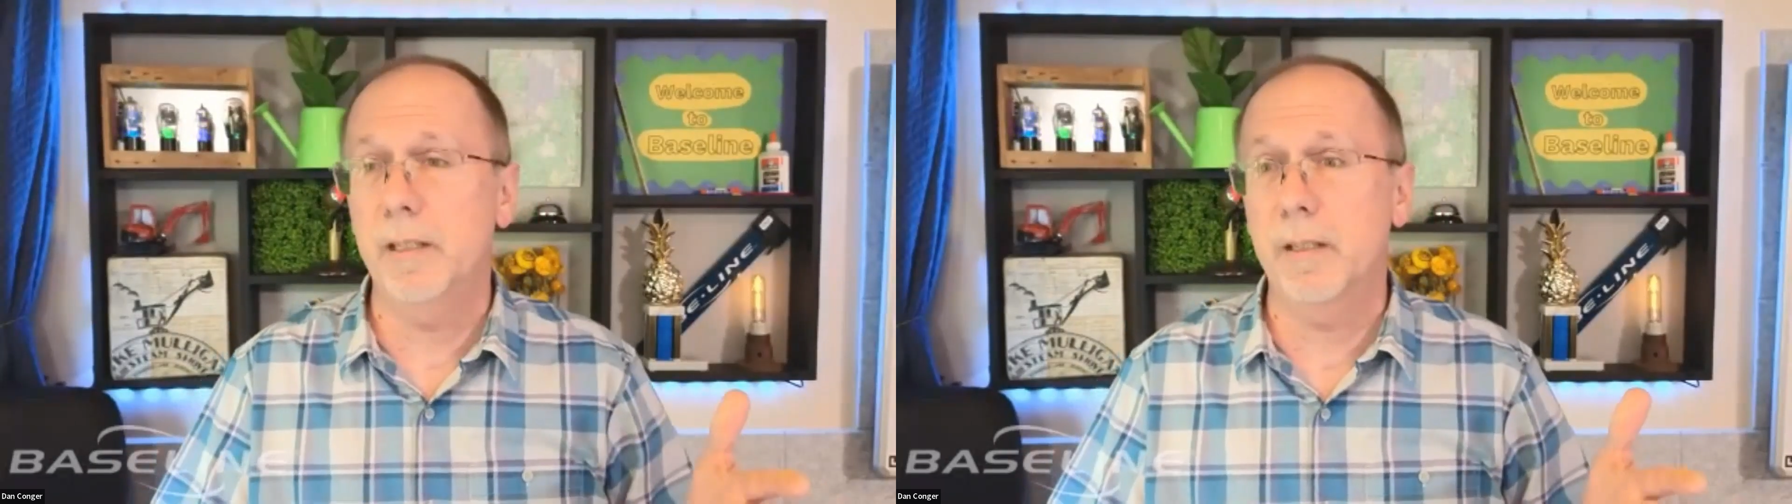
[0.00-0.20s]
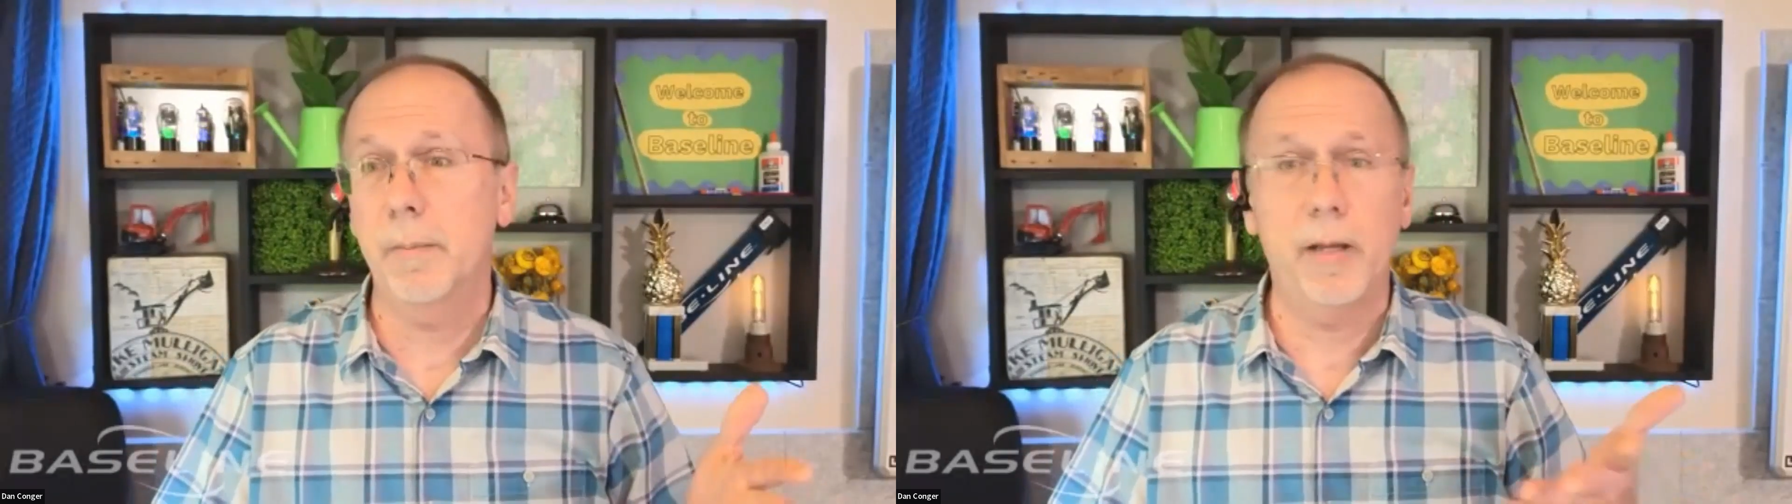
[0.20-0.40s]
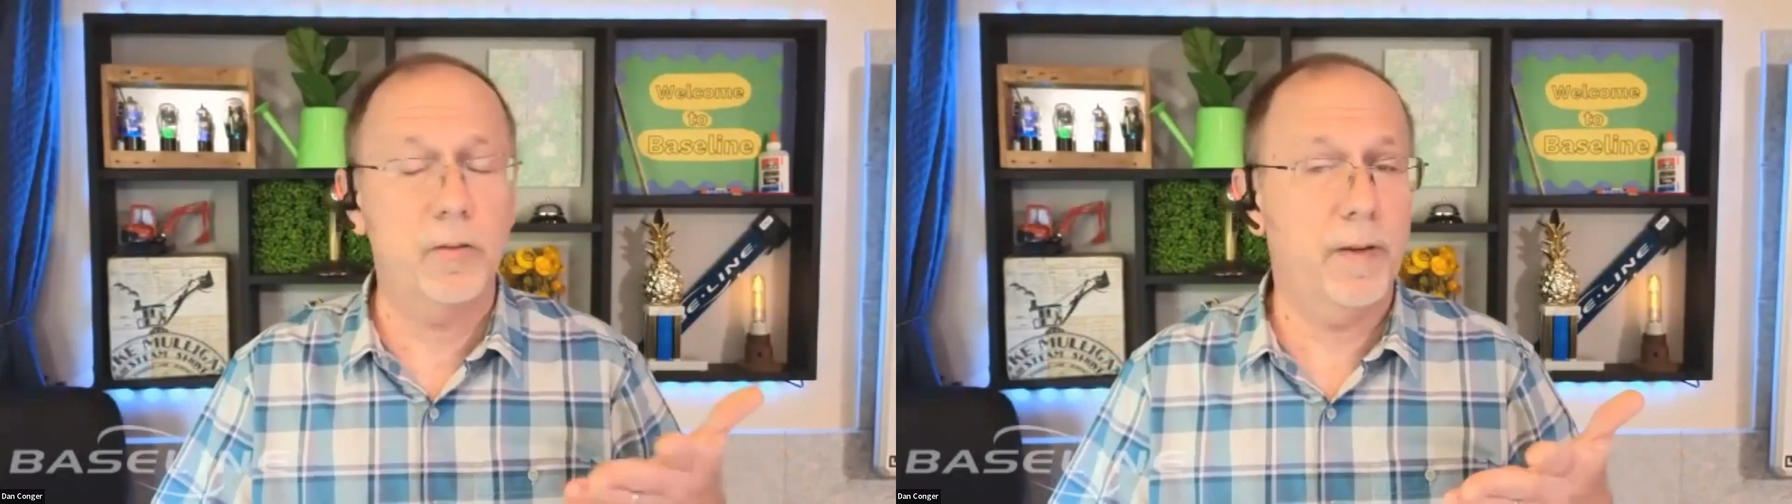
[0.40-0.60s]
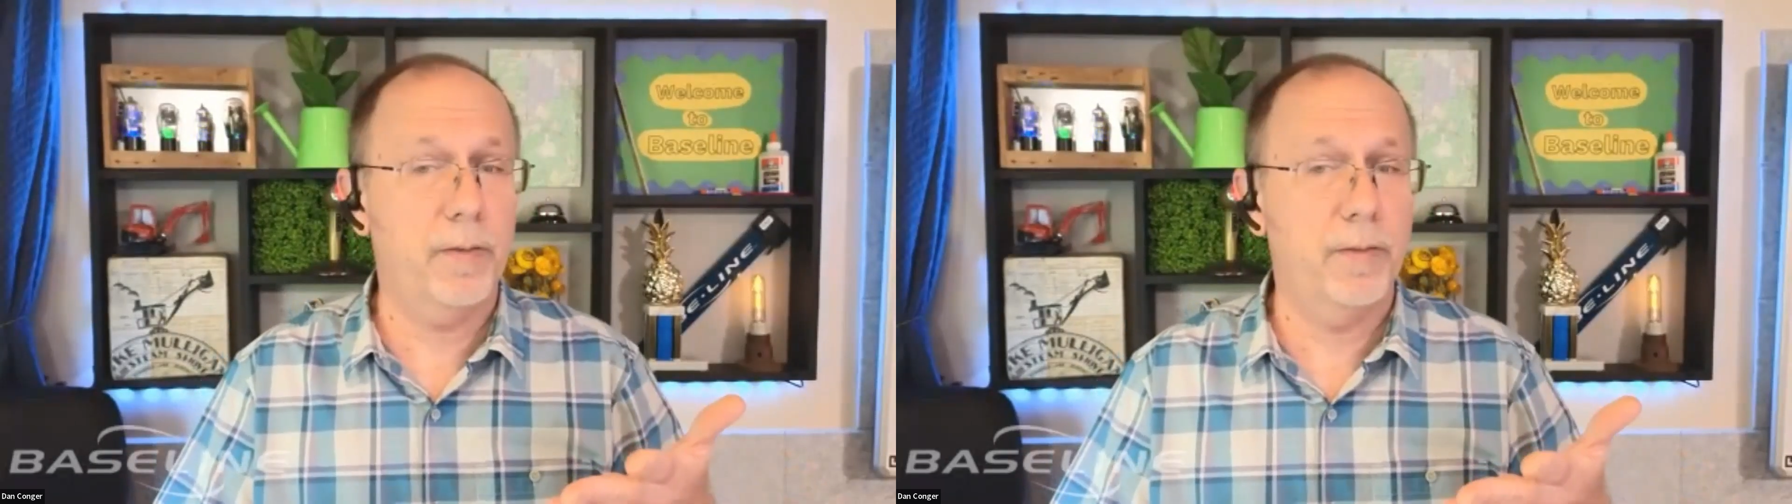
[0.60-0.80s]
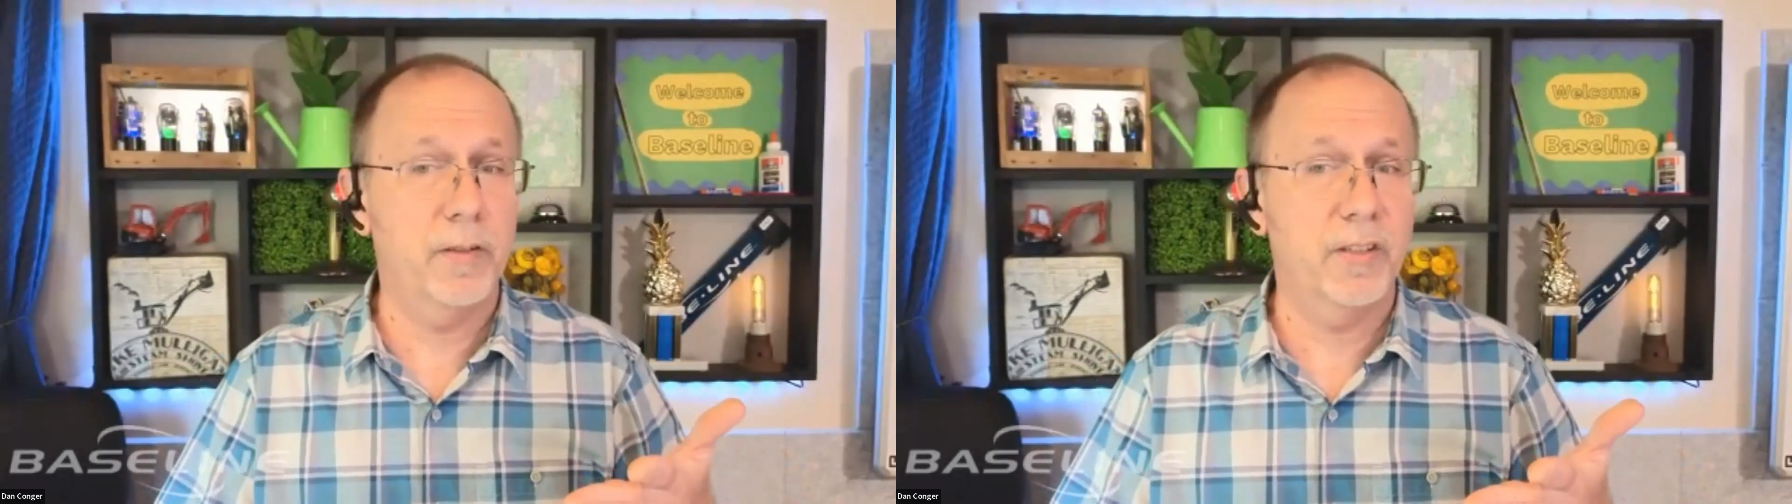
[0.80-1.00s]
that the master
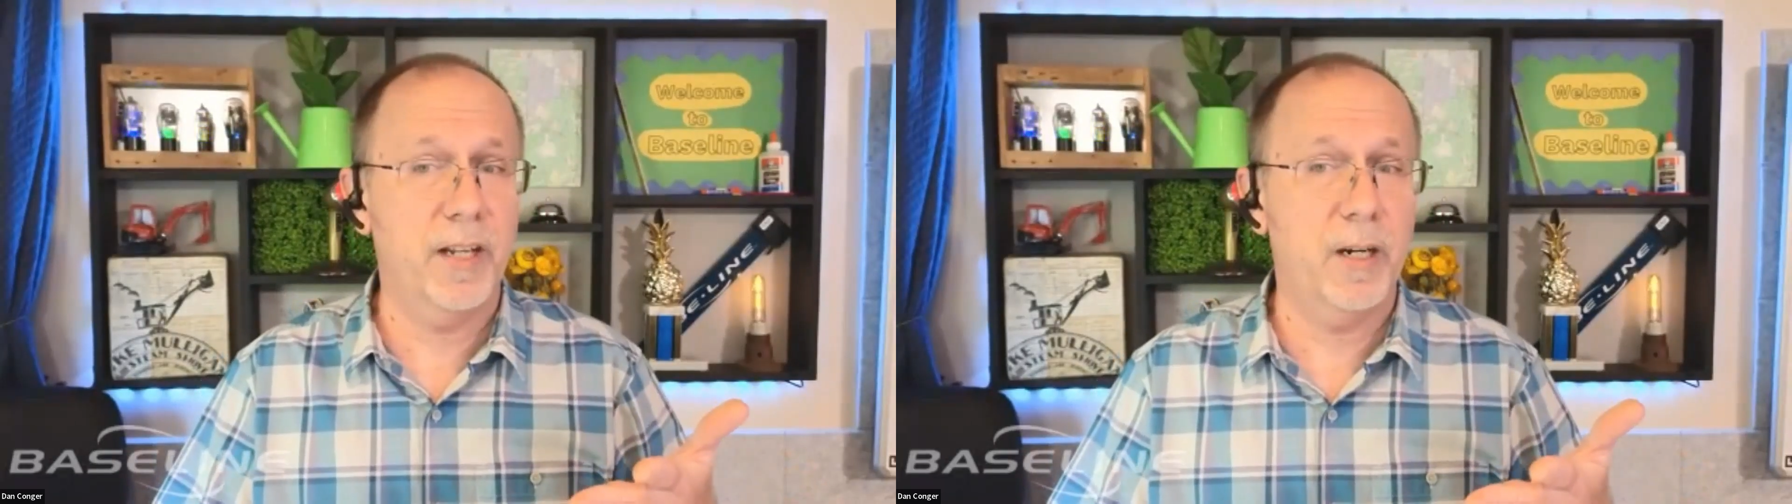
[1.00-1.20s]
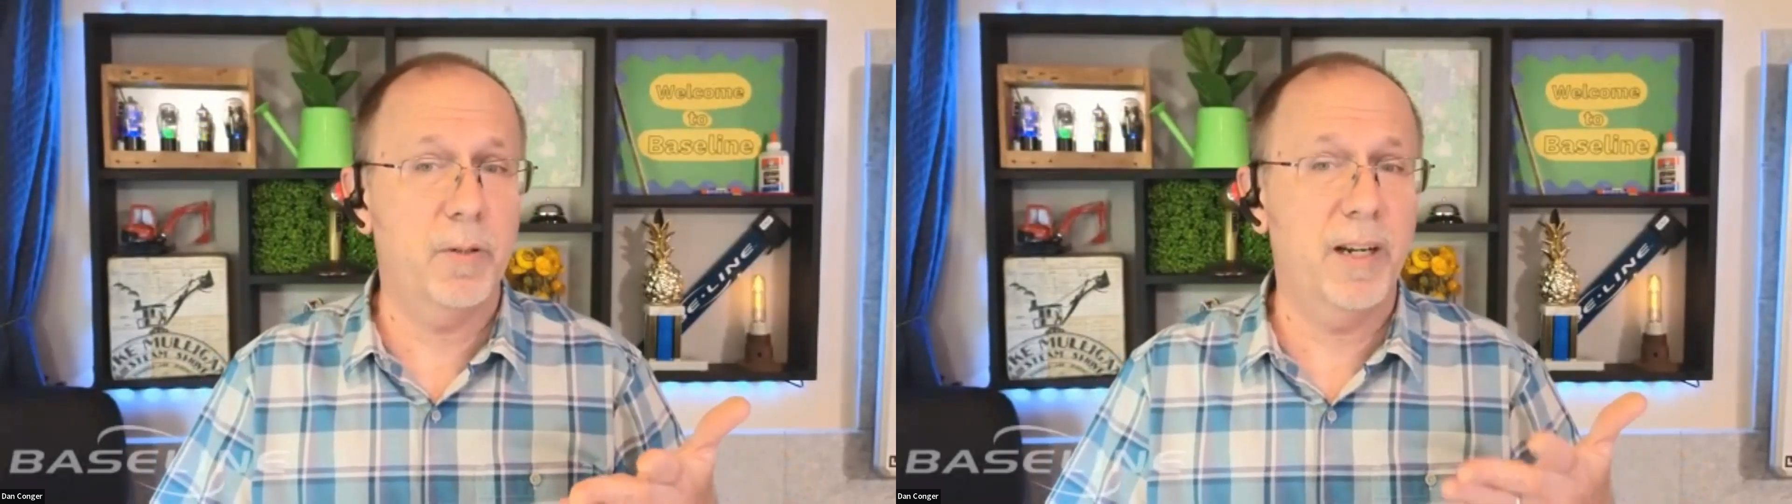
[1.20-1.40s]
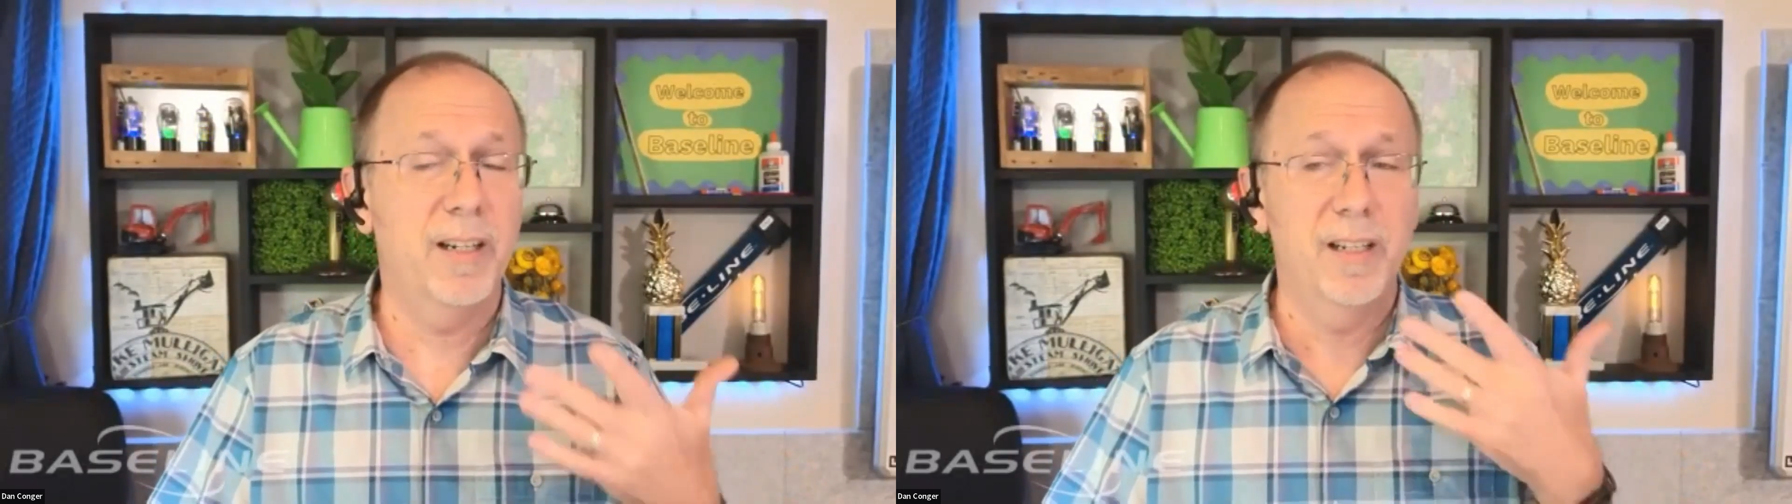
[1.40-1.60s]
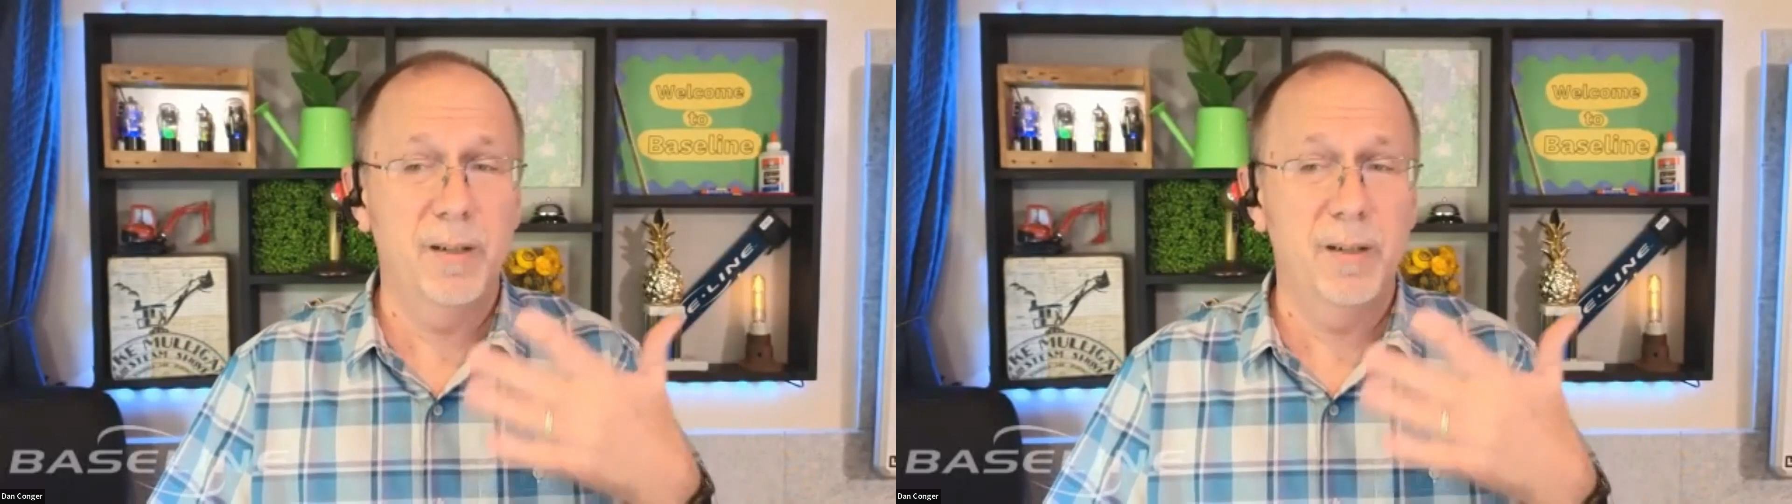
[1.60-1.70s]
valve isn't set up right.